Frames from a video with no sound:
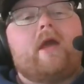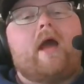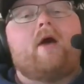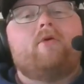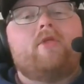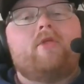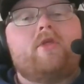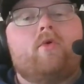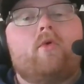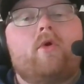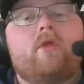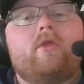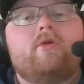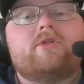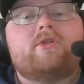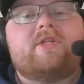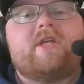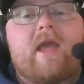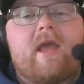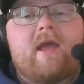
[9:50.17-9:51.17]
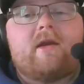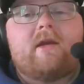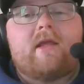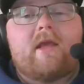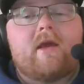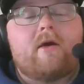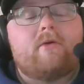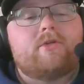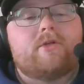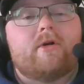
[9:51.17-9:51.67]
how the Oilers can
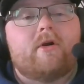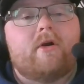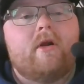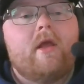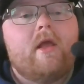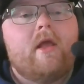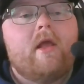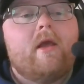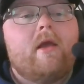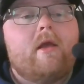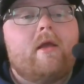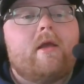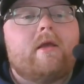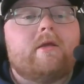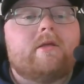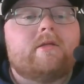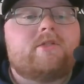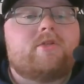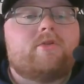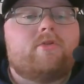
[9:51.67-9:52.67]
counter is